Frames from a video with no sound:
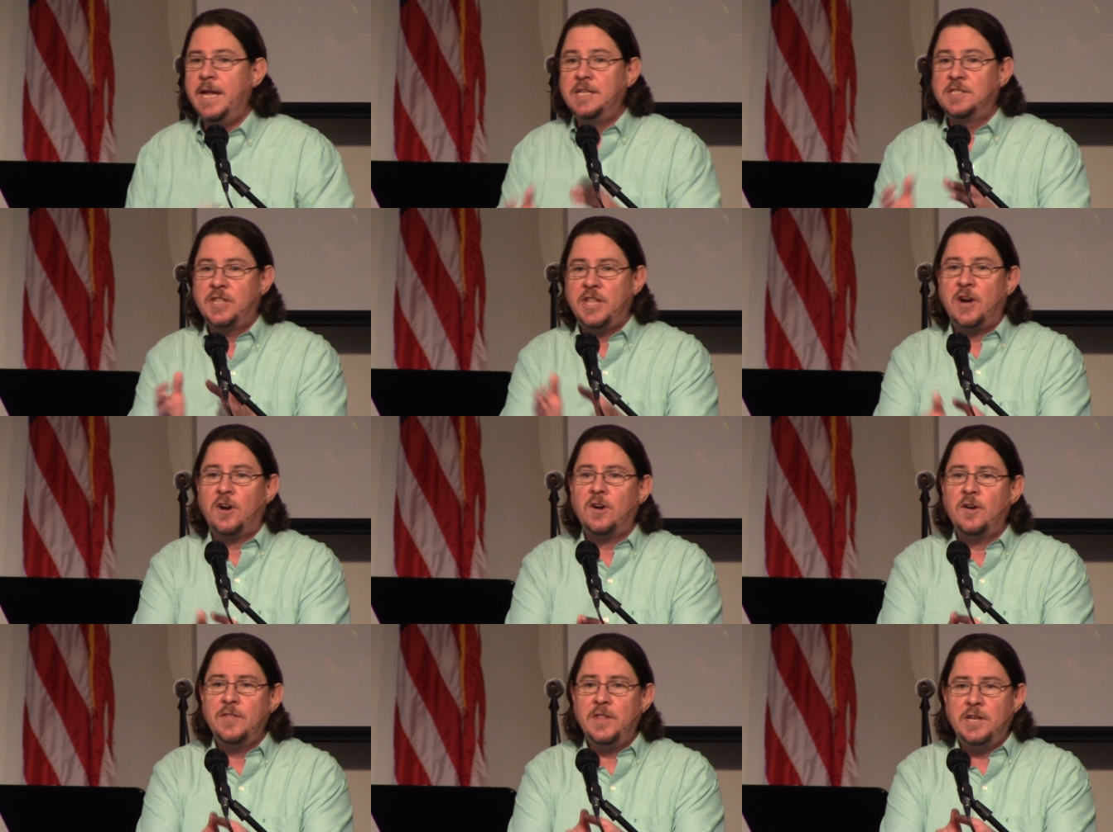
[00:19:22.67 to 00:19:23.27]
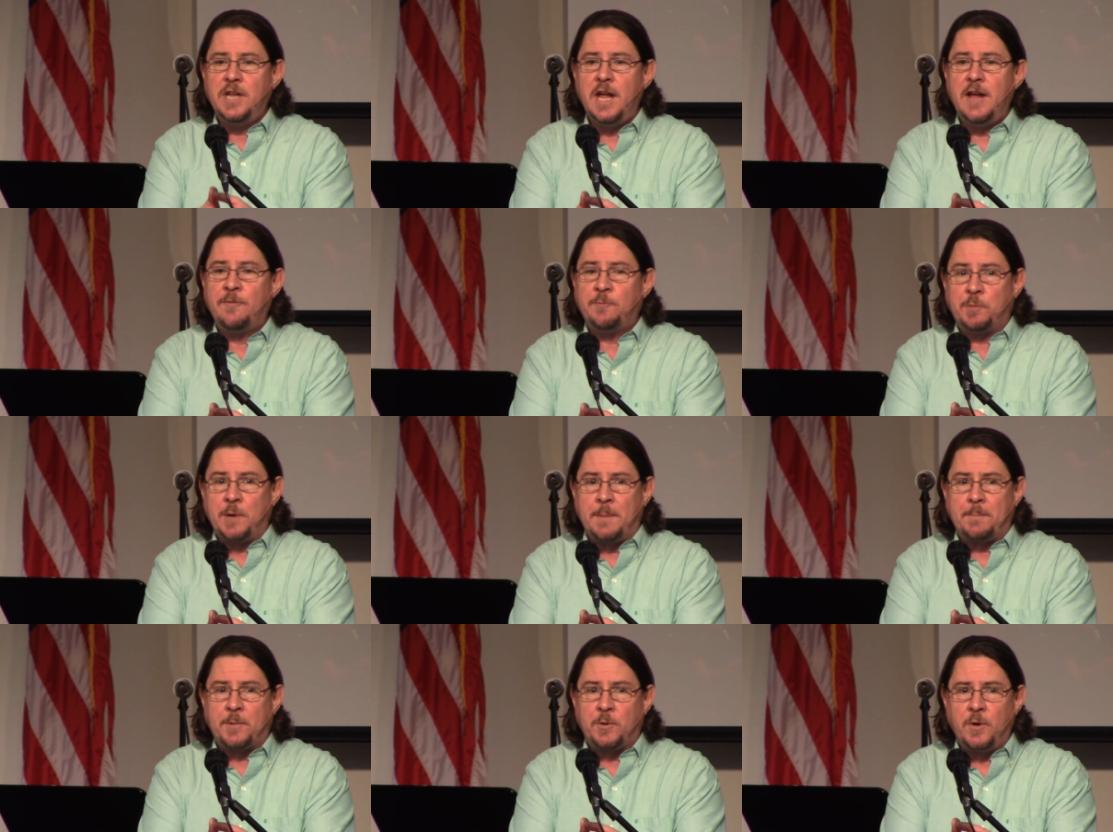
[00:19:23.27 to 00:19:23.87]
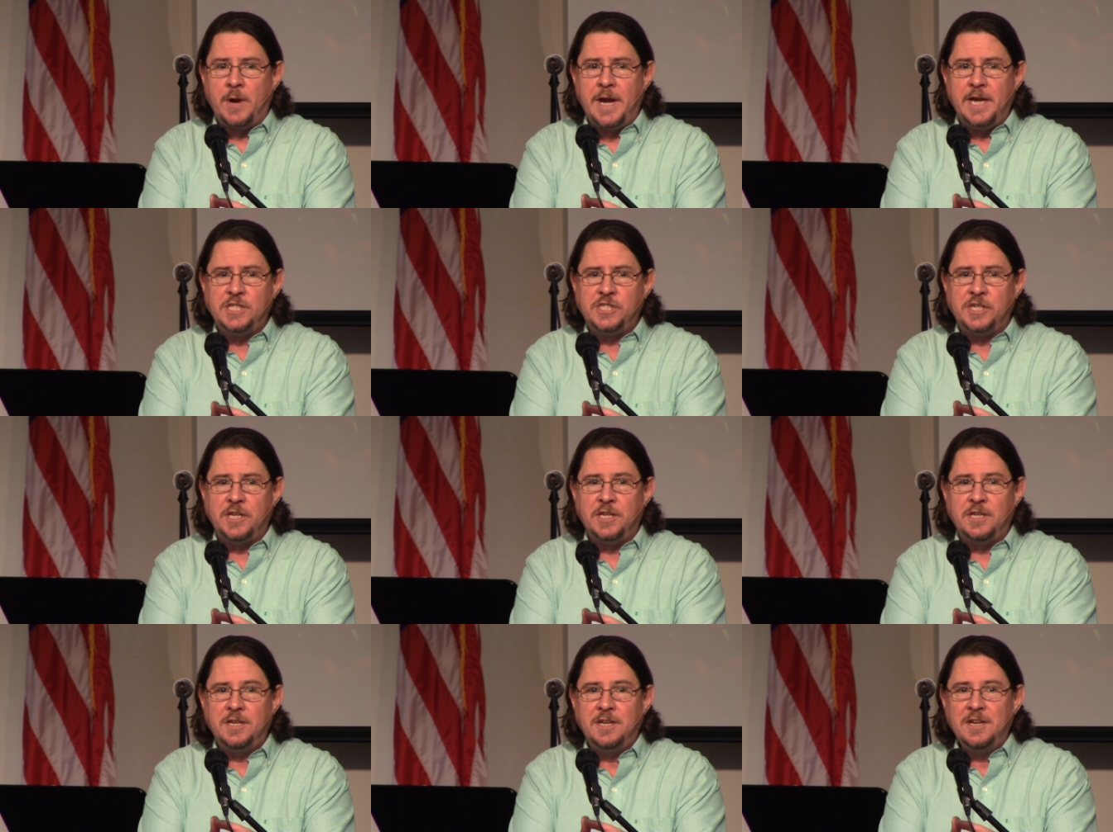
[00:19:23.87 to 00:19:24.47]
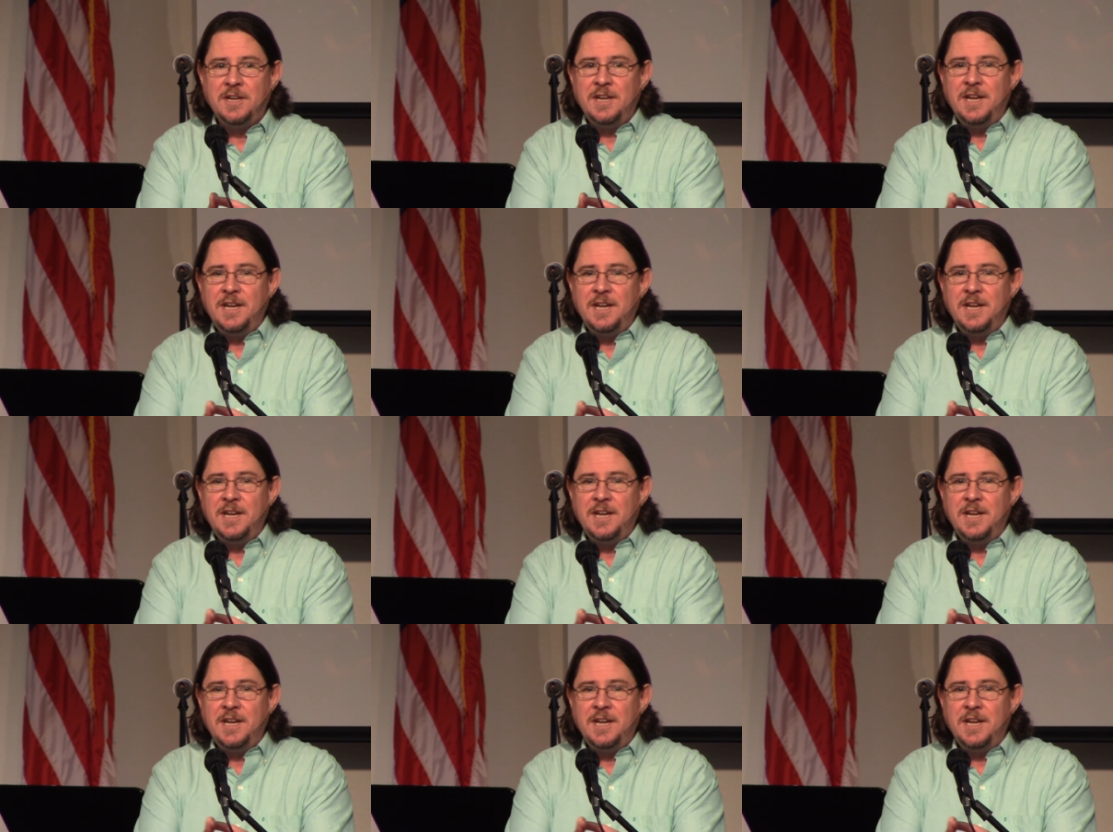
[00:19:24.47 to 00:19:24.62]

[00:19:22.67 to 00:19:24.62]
He's there on the day of preparation.